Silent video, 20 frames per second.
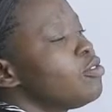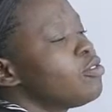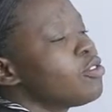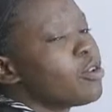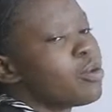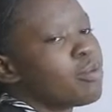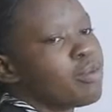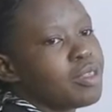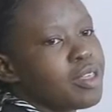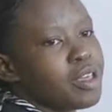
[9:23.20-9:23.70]

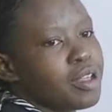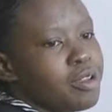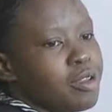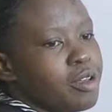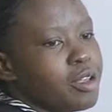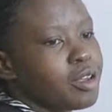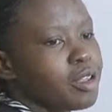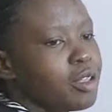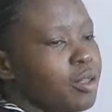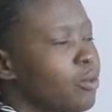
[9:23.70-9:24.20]
from
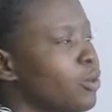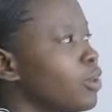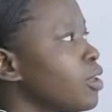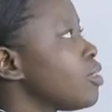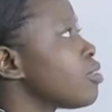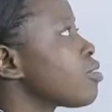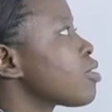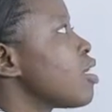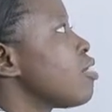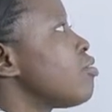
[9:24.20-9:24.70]
January, we
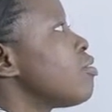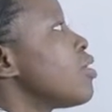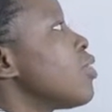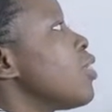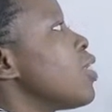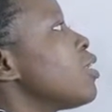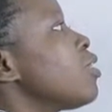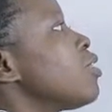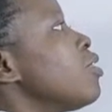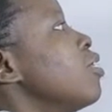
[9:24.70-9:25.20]
discover
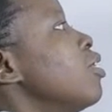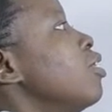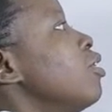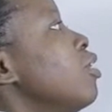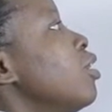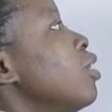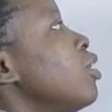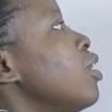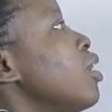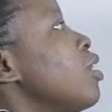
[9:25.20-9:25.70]
that
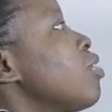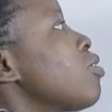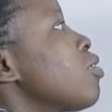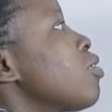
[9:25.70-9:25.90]
January has